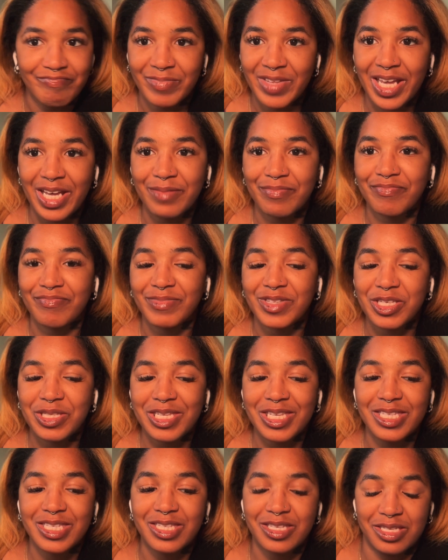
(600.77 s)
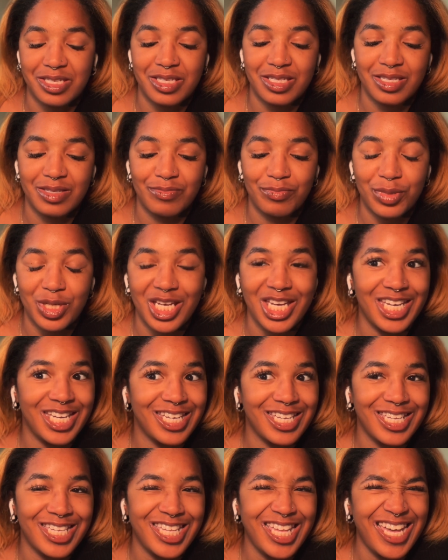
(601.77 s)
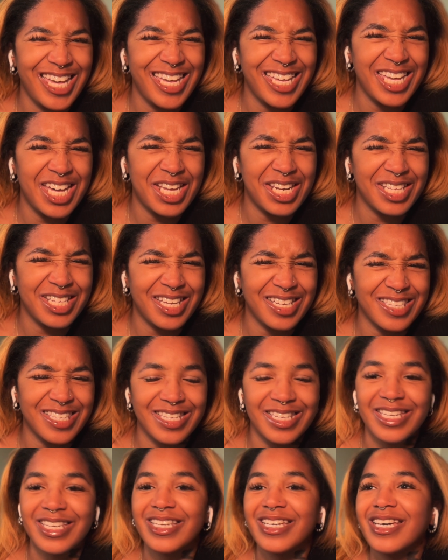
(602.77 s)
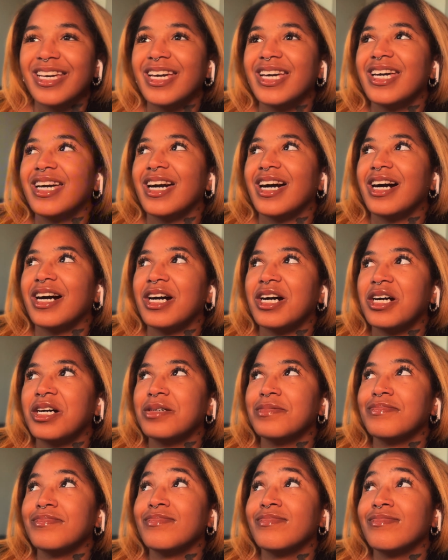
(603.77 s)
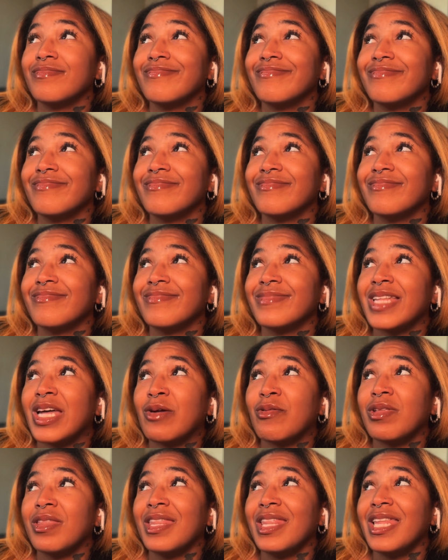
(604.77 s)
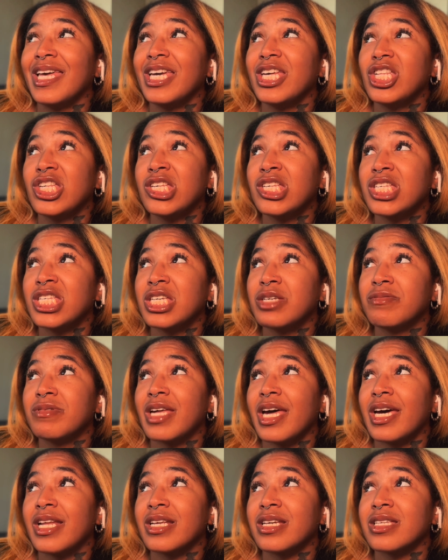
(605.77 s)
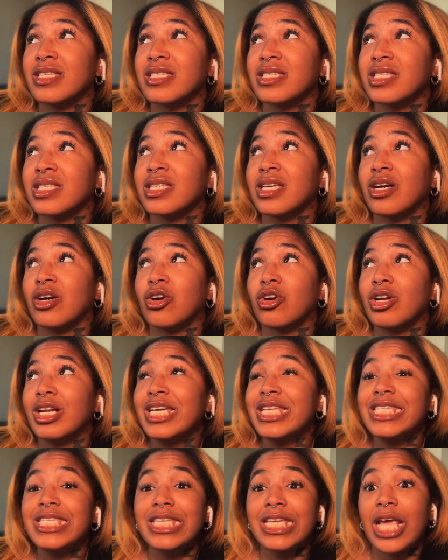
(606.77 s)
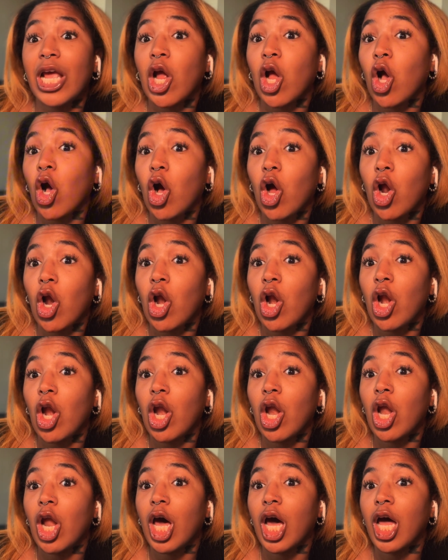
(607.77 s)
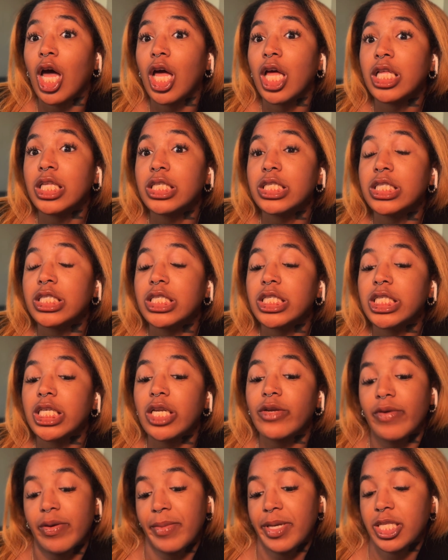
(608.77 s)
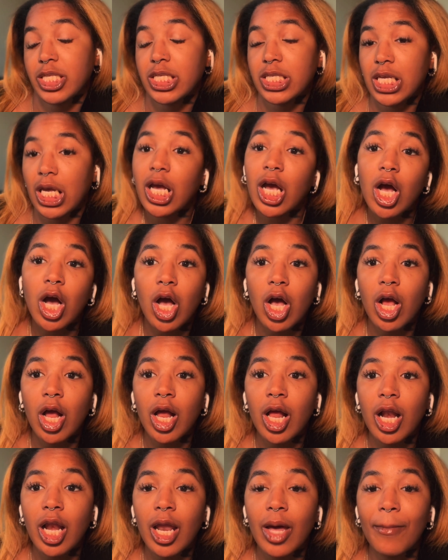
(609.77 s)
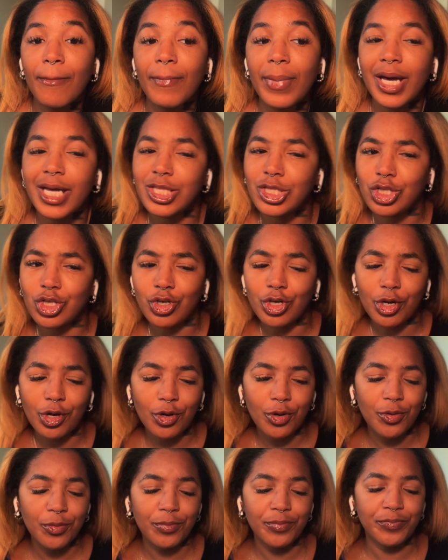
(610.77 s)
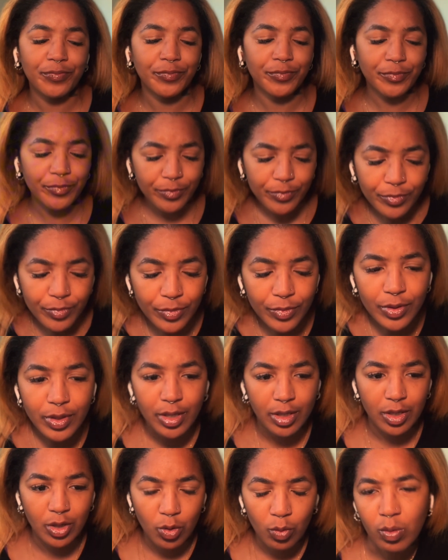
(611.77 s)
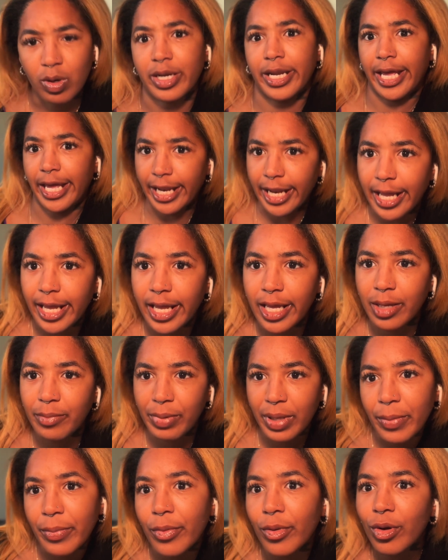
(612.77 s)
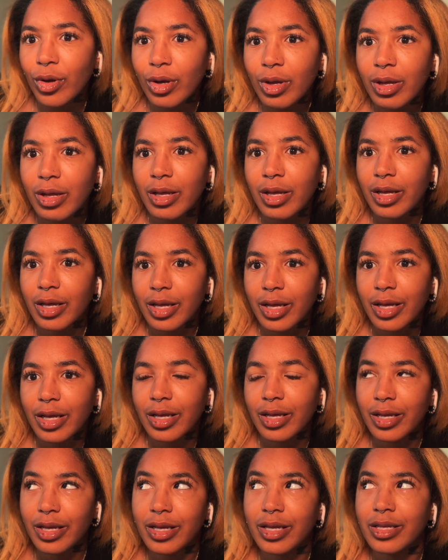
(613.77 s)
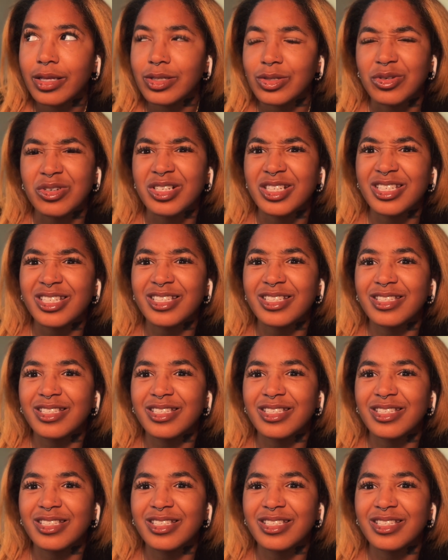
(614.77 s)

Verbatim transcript: Yeah, so that's done. But hey, yay, out of toxic. Um, relationship status. Your girl is single. Still very much single, but you know, we're dating people, sorta.